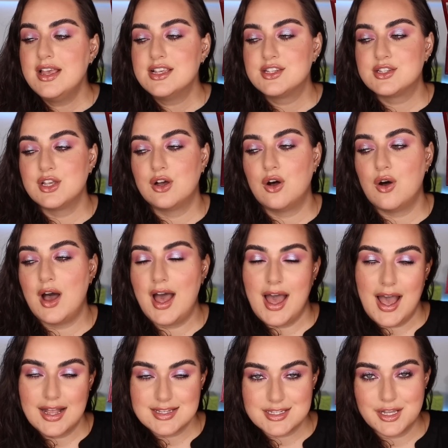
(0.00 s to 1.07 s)
So
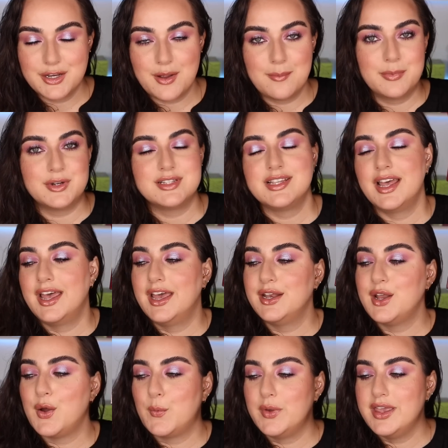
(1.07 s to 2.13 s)
at number
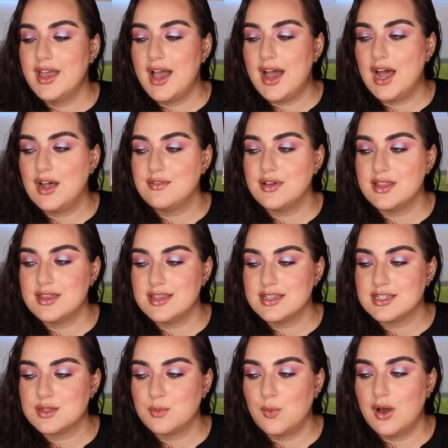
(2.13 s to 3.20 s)
10, we have
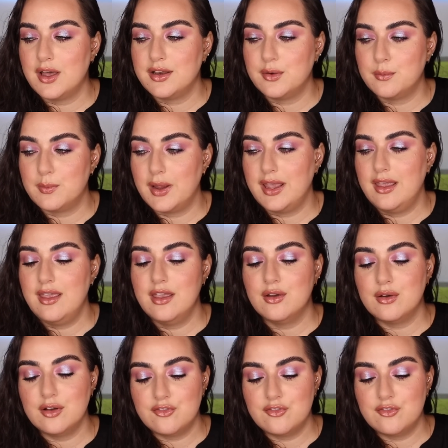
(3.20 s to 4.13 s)
this one right here.